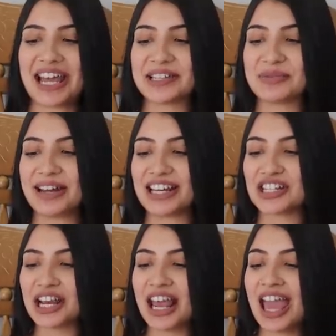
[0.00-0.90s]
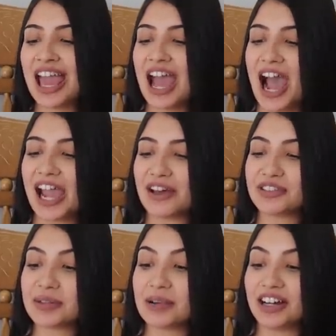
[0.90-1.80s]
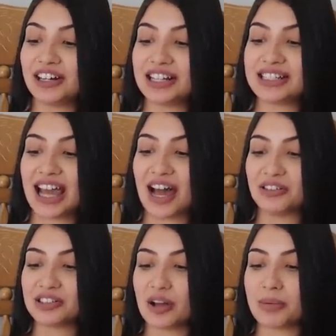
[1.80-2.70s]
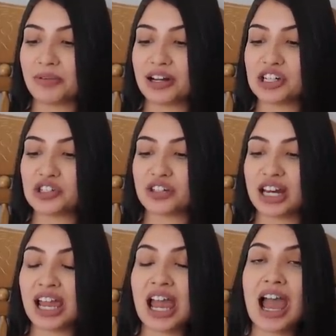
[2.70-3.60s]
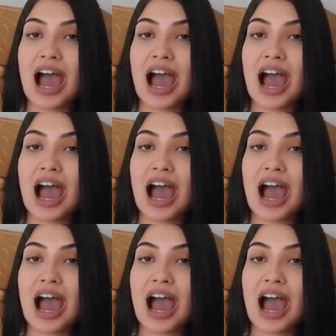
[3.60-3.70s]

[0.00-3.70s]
explanation. I have some hooded towels on my registry.